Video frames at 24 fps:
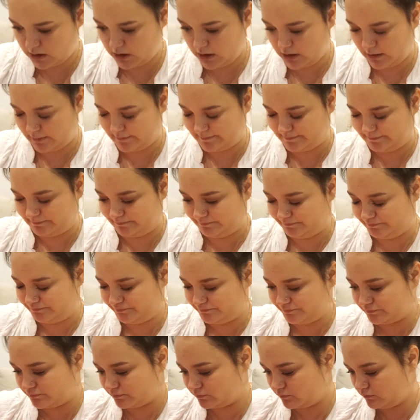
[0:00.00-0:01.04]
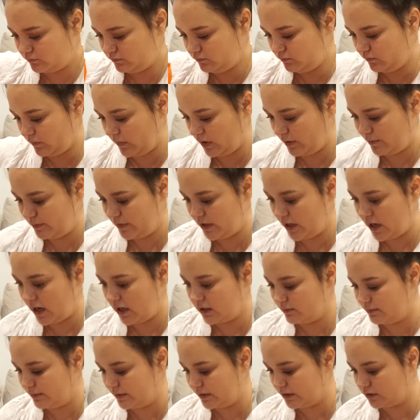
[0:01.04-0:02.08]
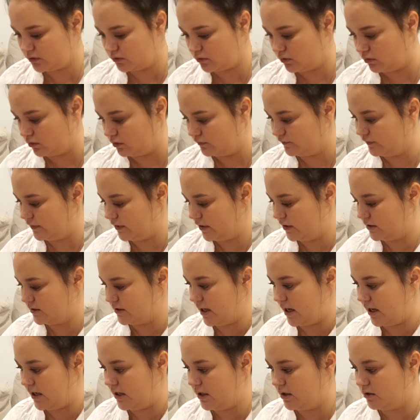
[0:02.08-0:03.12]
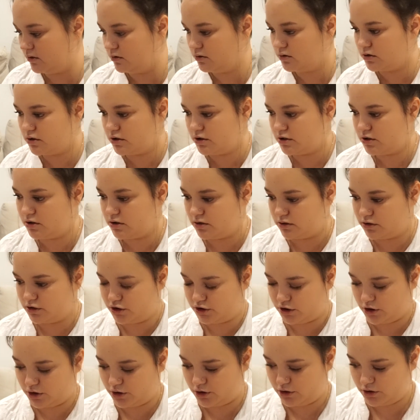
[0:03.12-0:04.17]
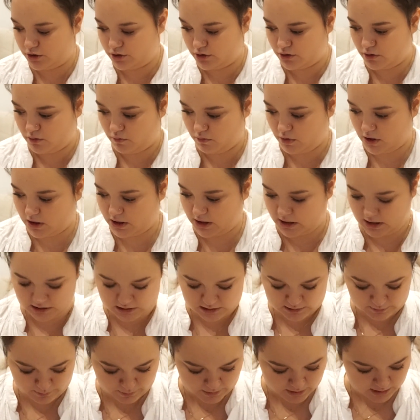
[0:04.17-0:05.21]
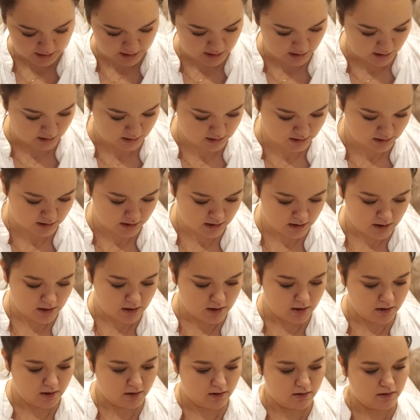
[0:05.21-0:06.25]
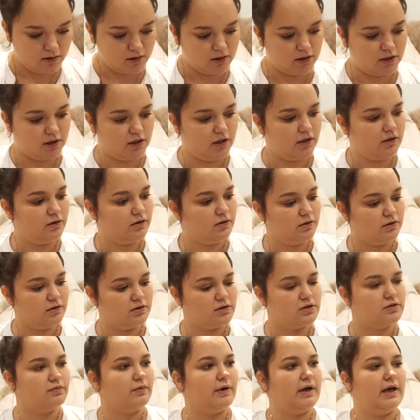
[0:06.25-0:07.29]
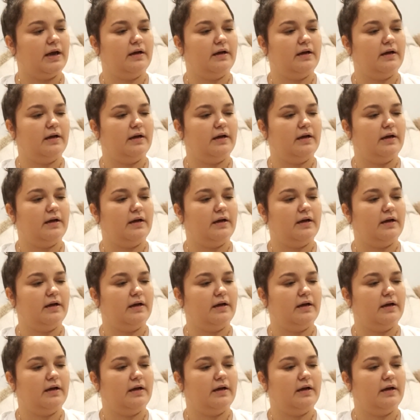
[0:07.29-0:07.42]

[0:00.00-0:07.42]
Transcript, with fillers: Um, yeah, I'll have picked all of these out. Show you what he's picked. Cute. We